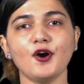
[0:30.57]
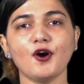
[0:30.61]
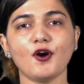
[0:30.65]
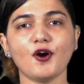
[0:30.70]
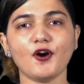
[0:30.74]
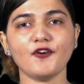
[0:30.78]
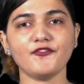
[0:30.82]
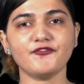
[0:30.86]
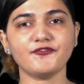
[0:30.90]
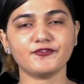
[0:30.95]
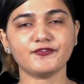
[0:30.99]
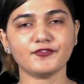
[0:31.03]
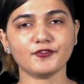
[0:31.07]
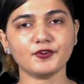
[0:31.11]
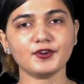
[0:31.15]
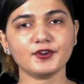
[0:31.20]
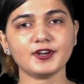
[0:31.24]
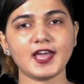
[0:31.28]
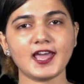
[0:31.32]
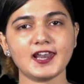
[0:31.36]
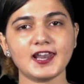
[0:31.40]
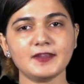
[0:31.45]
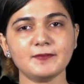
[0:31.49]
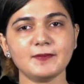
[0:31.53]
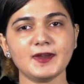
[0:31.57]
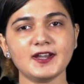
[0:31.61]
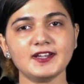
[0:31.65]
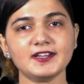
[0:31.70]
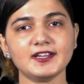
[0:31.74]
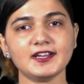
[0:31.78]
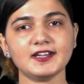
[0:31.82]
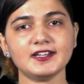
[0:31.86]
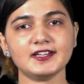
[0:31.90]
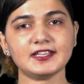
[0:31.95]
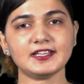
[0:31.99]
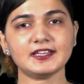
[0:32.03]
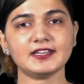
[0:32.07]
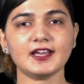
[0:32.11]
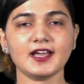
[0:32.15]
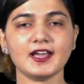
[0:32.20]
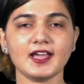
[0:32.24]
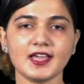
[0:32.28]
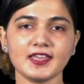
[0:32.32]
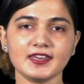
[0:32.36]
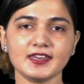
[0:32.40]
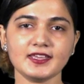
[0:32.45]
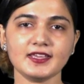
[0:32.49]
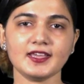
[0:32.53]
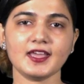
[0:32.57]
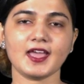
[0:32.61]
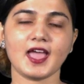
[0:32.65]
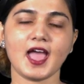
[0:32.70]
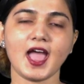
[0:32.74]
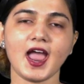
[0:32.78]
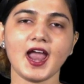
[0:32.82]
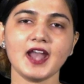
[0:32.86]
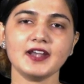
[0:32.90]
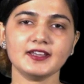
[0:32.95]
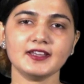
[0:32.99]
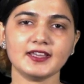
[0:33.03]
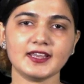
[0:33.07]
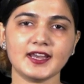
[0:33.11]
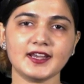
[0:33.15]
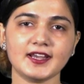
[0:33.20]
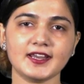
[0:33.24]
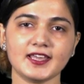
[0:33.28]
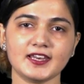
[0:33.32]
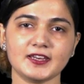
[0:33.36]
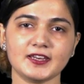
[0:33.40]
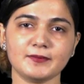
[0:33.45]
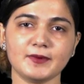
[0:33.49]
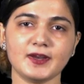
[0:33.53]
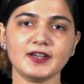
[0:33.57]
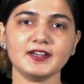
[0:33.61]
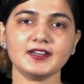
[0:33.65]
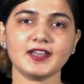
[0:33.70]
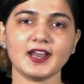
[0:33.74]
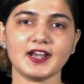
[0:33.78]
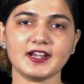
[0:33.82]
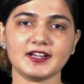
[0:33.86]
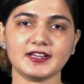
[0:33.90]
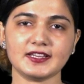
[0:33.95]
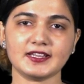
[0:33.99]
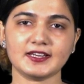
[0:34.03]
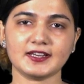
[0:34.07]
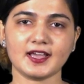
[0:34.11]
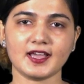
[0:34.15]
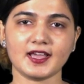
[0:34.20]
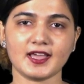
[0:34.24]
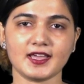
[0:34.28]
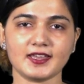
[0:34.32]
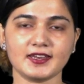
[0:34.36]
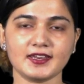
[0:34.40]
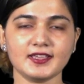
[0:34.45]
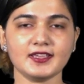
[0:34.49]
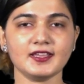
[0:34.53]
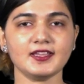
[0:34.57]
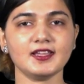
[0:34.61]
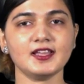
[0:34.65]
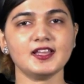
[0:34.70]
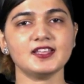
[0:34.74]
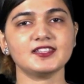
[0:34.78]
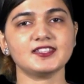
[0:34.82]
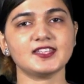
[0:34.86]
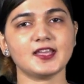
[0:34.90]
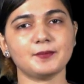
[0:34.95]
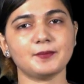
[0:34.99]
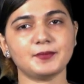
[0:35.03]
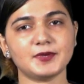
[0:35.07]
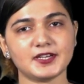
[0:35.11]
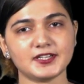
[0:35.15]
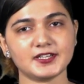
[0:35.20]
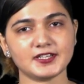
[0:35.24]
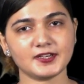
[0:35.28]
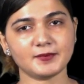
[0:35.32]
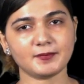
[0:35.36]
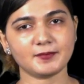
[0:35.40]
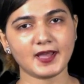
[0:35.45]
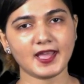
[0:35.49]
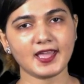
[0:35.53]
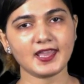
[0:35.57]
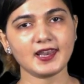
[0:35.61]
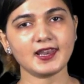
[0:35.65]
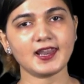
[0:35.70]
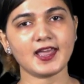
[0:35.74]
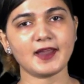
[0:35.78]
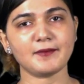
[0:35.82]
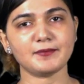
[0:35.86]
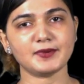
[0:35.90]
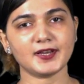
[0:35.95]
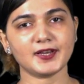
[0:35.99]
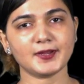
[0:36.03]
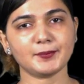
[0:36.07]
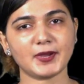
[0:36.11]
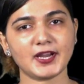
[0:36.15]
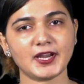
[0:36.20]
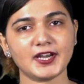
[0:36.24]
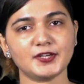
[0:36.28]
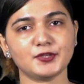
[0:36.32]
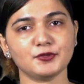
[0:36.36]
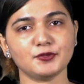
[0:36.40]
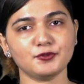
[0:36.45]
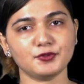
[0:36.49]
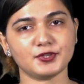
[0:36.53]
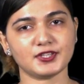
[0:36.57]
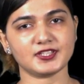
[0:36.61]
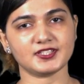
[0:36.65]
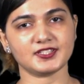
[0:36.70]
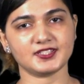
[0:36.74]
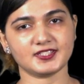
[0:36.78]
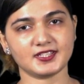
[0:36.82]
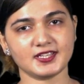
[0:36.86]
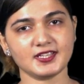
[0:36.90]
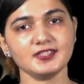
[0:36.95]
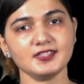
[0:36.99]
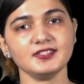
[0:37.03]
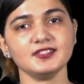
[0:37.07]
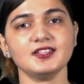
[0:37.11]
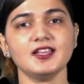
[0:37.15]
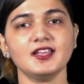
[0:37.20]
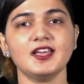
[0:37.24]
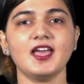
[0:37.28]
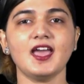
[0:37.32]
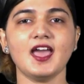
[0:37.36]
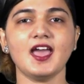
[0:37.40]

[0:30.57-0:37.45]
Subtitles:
of 4 element antenna array and 8 element antenna array separated by lambda by 2 distance